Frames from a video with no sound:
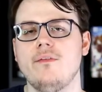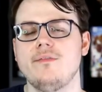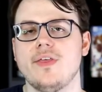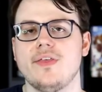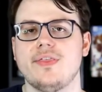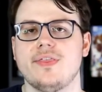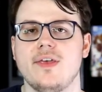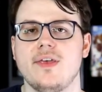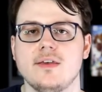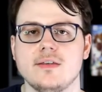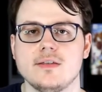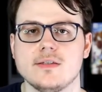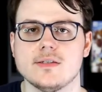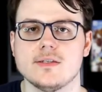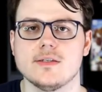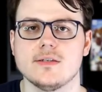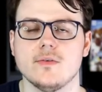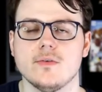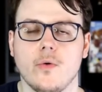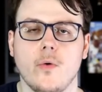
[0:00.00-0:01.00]
of the
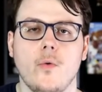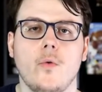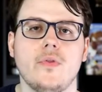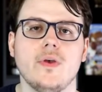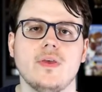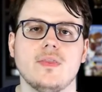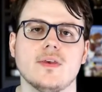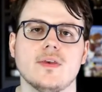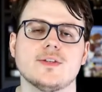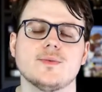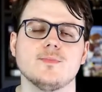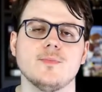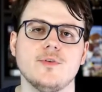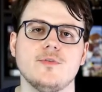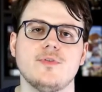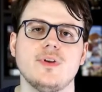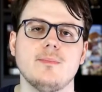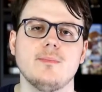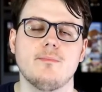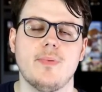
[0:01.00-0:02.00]
things holding this
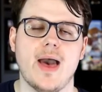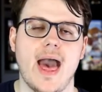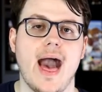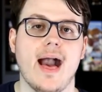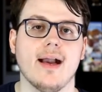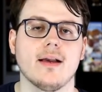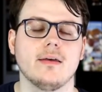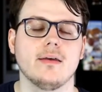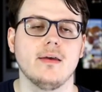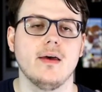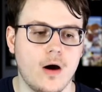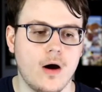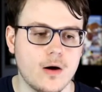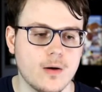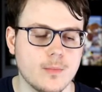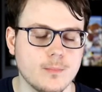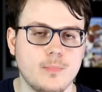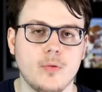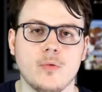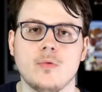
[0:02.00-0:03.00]
movie back
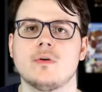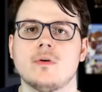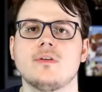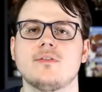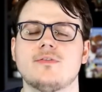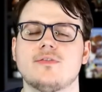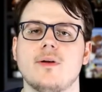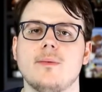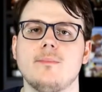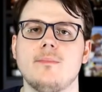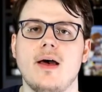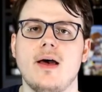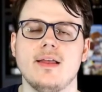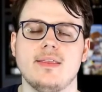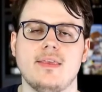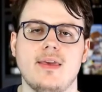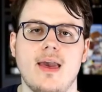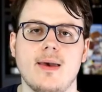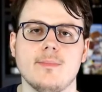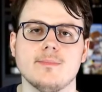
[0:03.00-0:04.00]
are born from
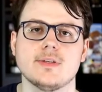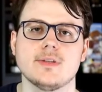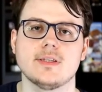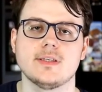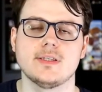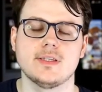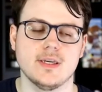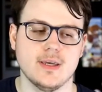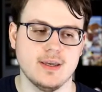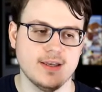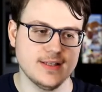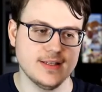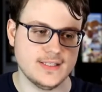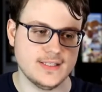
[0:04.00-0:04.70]
attempts to